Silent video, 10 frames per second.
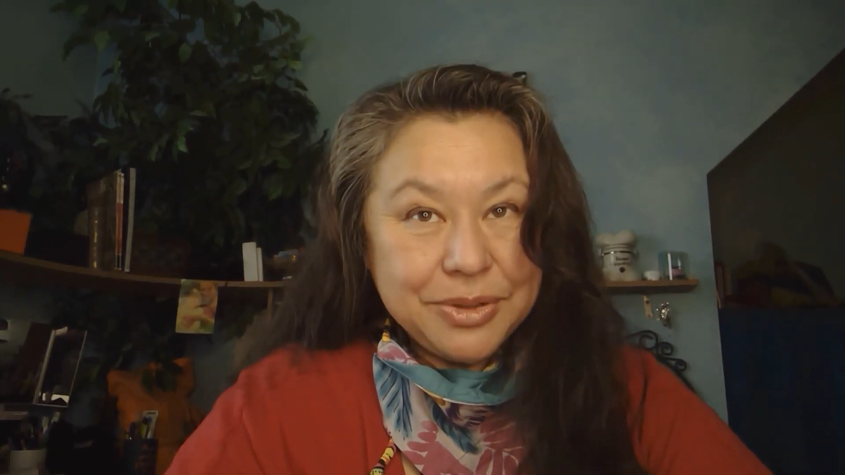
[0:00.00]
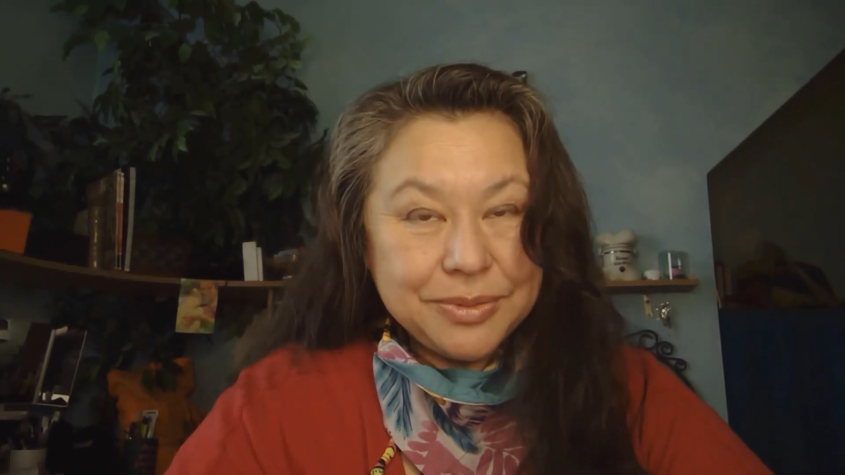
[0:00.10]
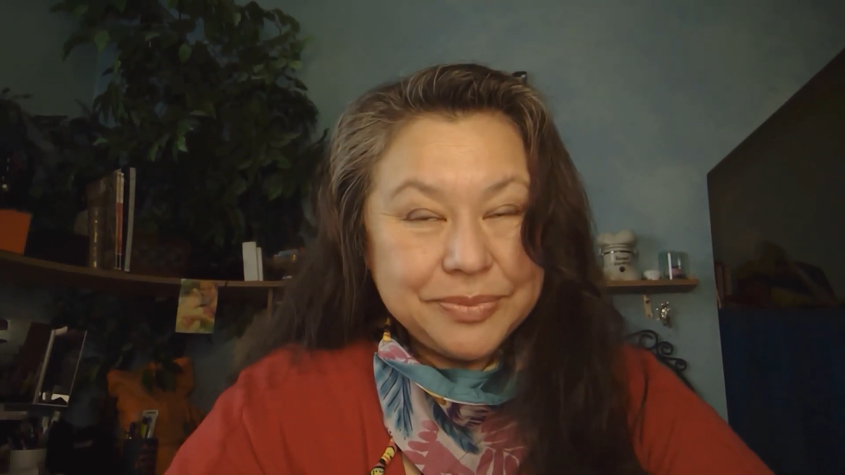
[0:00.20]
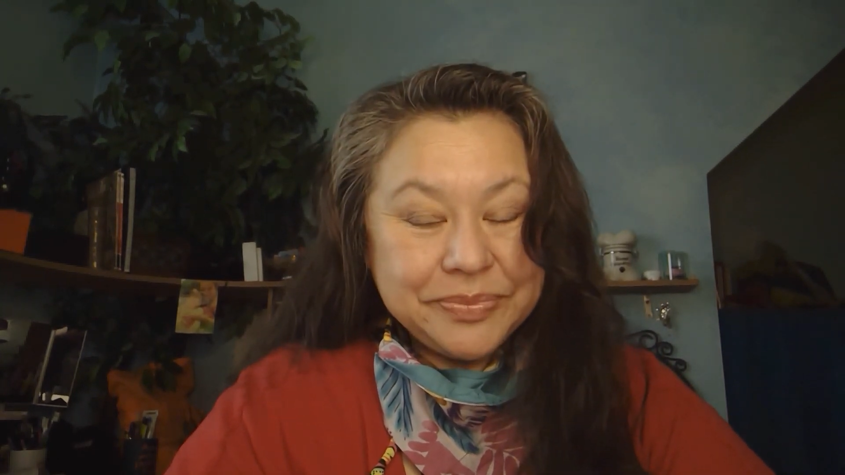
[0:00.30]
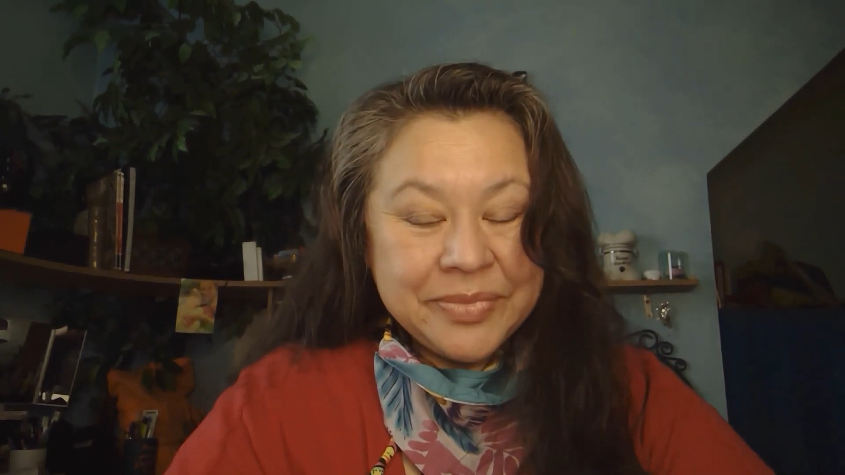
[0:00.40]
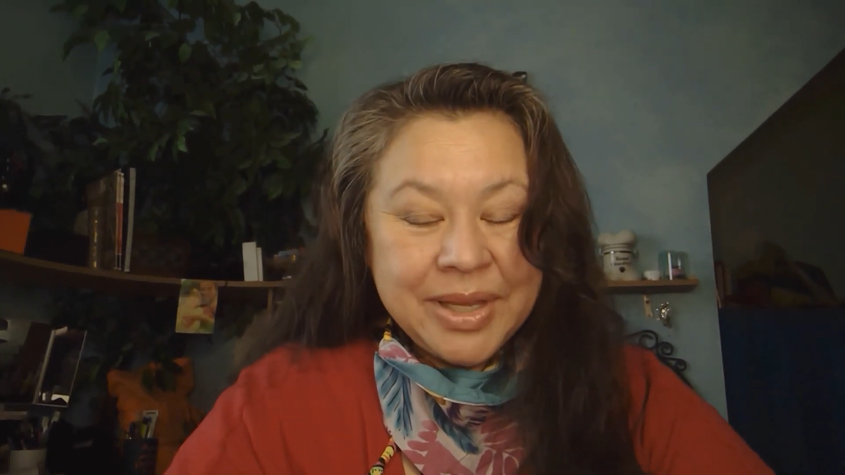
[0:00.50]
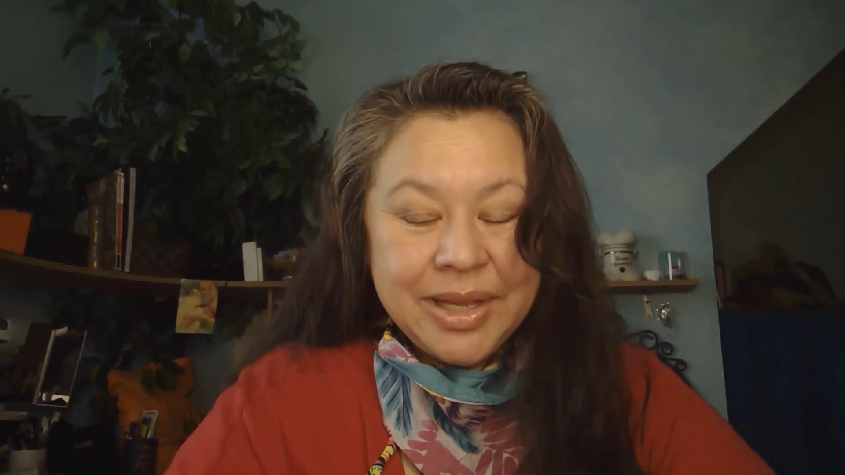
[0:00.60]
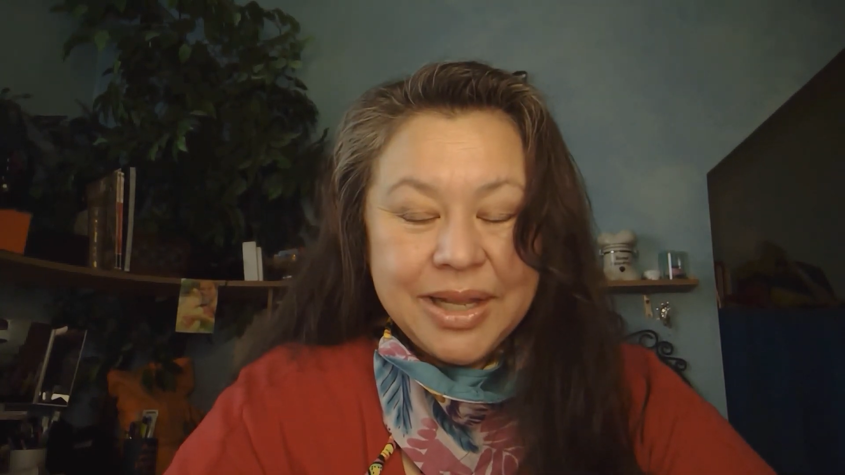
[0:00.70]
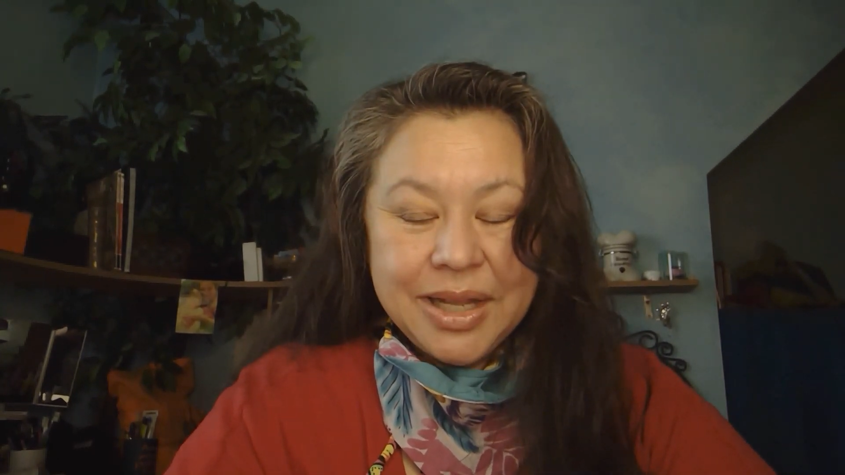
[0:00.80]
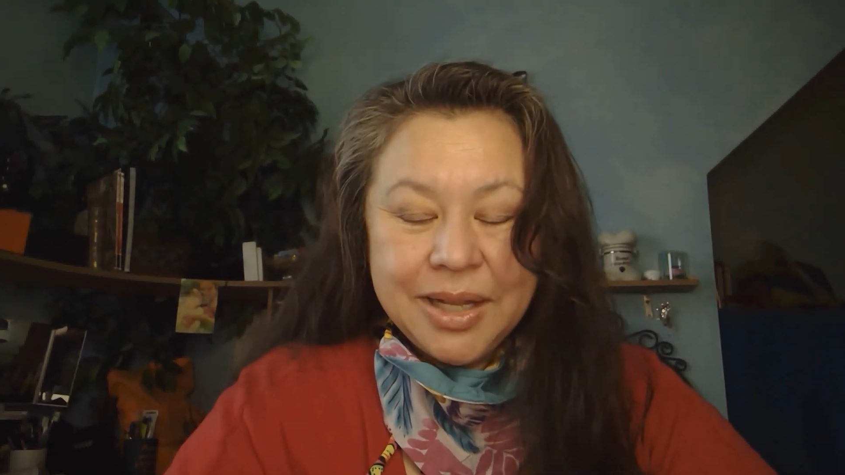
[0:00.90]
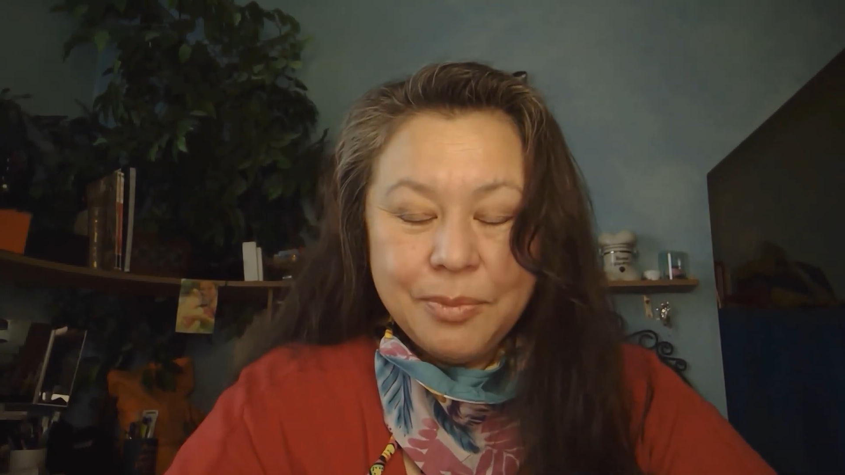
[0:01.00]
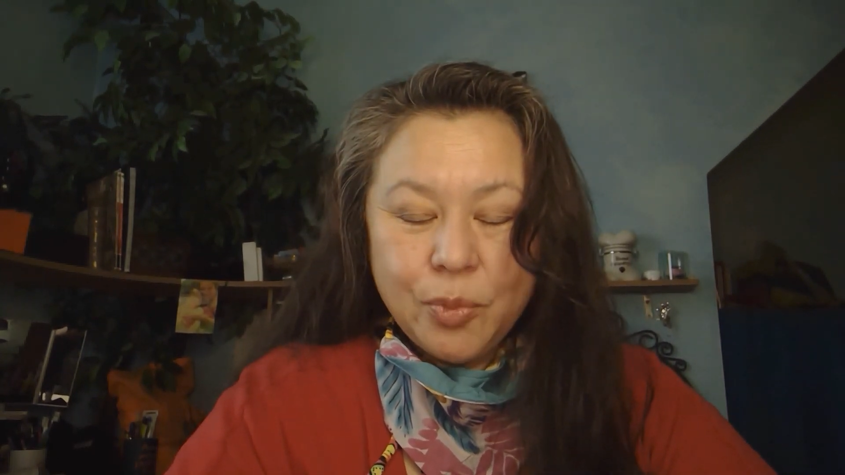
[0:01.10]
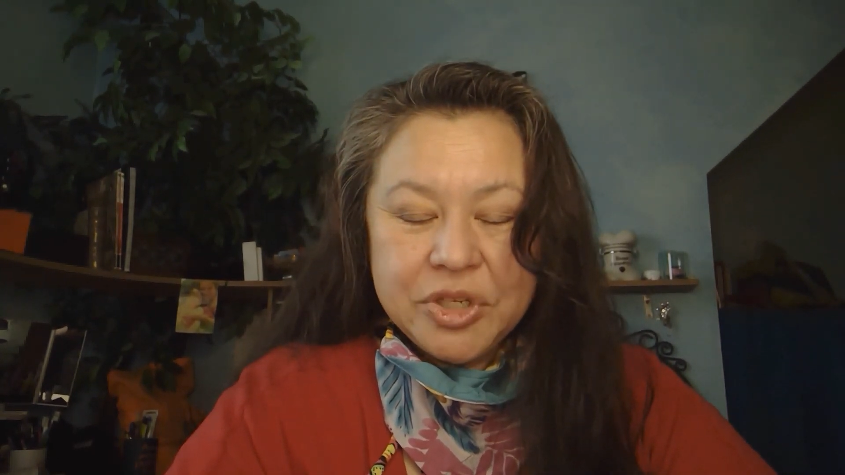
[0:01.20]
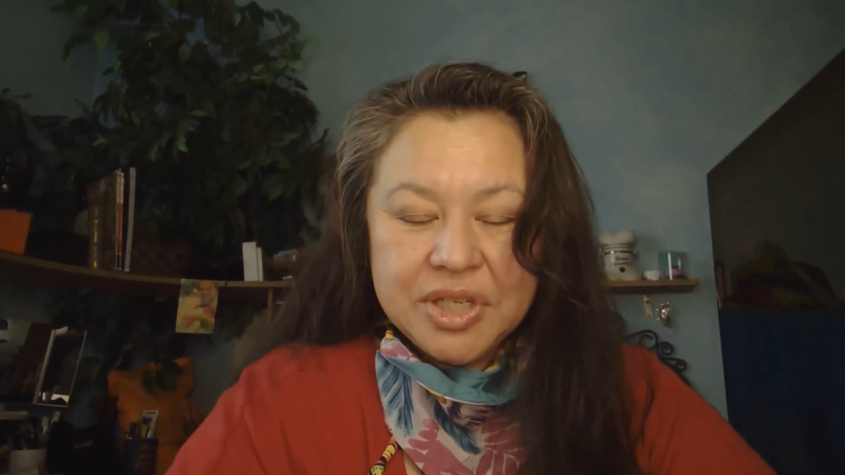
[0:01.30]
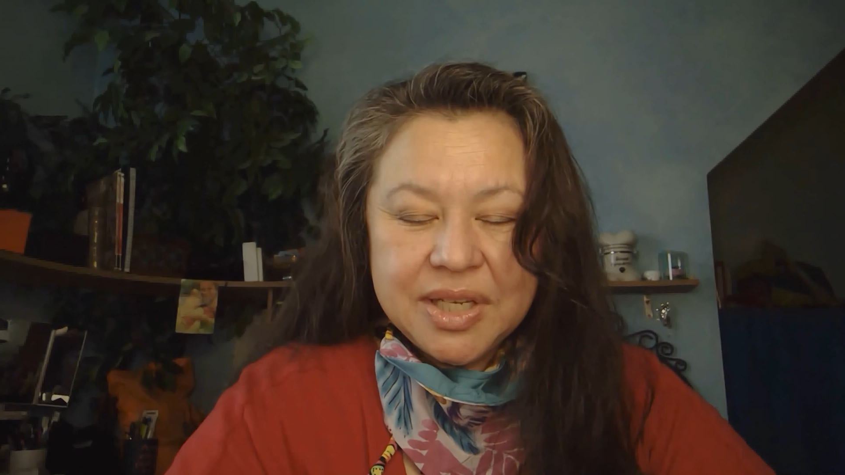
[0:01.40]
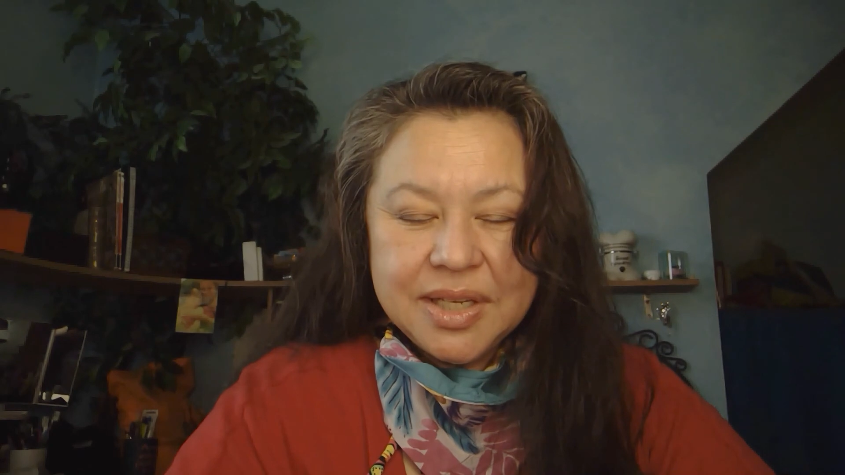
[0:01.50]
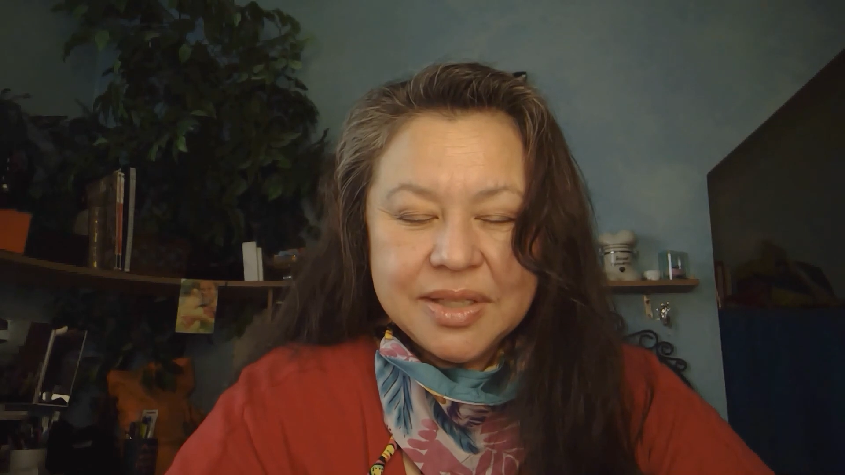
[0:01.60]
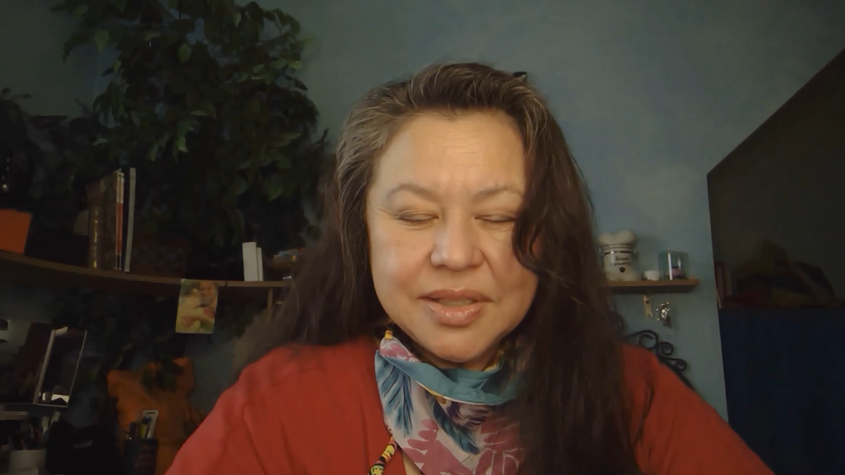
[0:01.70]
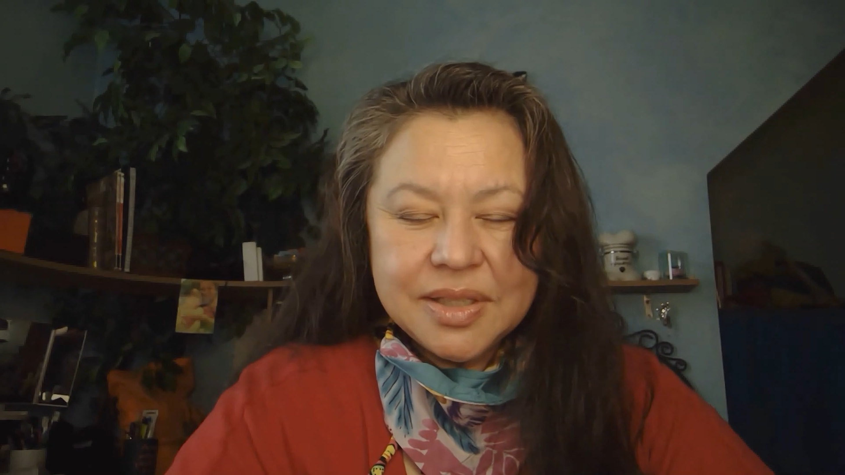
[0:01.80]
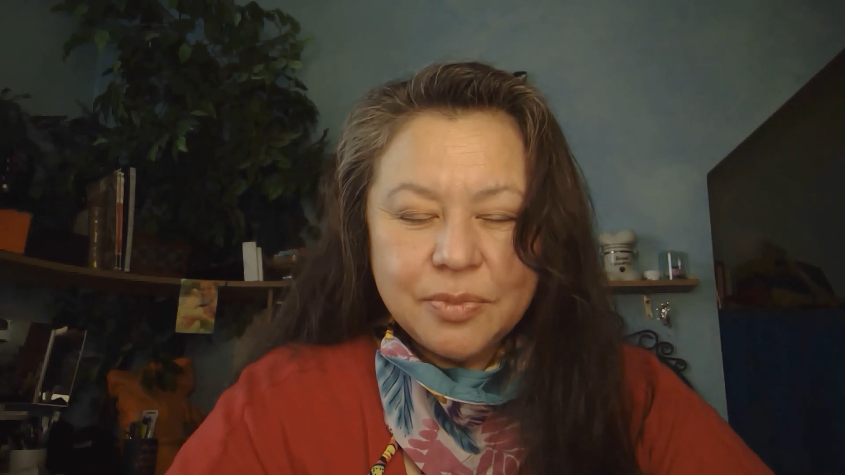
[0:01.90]
which is the
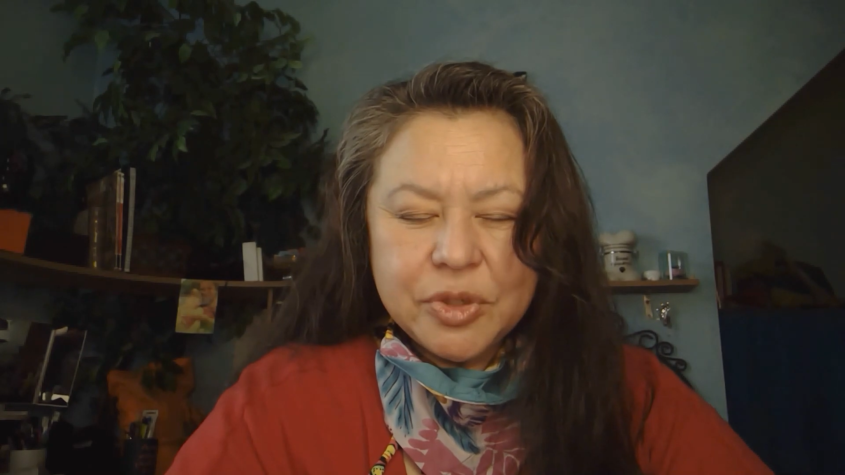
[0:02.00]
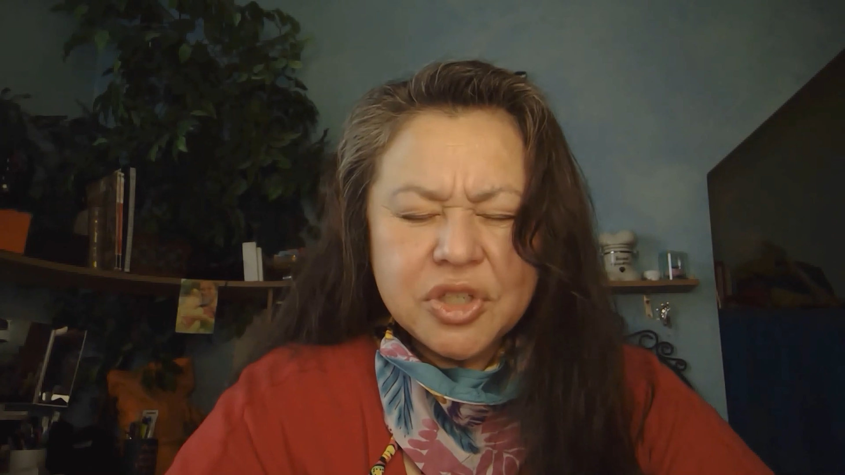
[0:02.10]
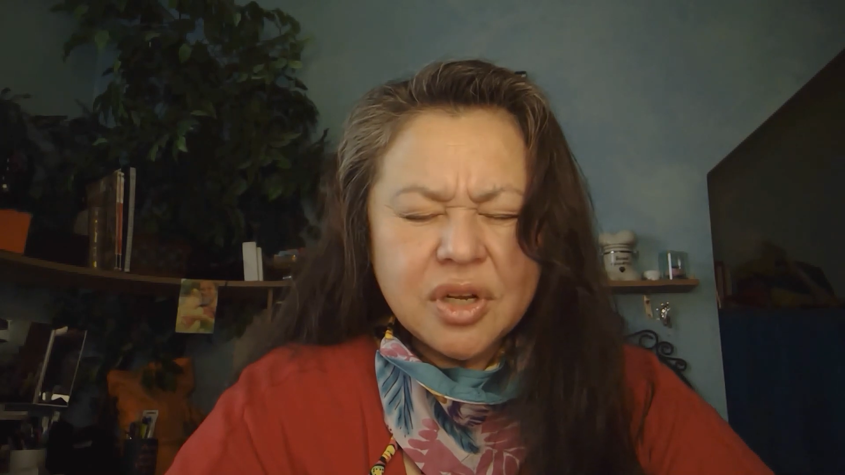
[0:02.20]
sign